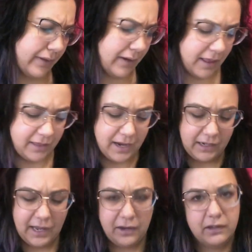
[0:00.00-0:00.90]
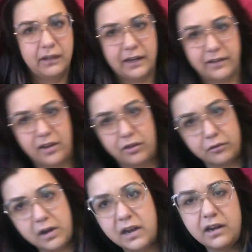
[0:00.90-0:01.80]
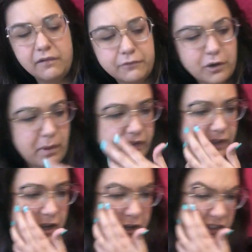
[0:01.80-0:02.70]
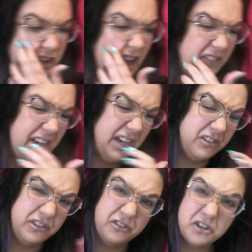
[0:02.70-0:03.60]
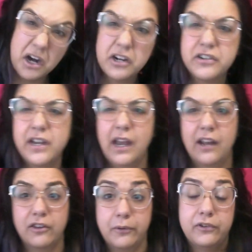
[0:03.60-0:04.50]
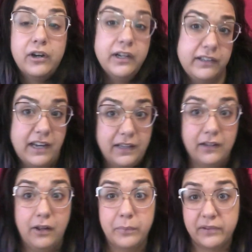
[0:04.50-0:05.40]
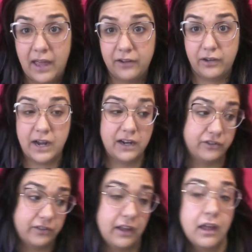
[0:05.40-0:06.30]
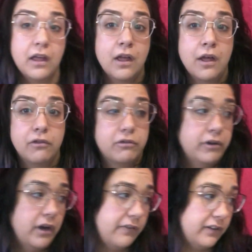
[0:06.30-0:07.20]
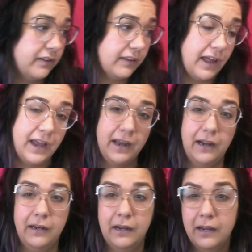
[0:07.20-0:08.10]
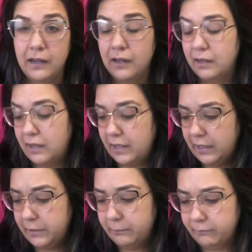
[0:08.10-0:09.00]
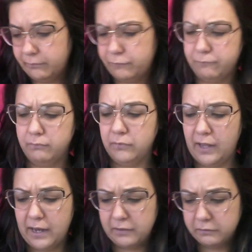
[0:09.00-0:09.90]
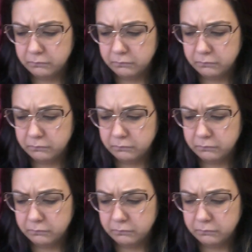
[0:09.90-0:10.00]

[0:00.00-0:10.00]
and then like I said, 3 to 4 months later it started having issues charging, and so I was starting to get a little upset. So I kind of just like threw it off to the side and like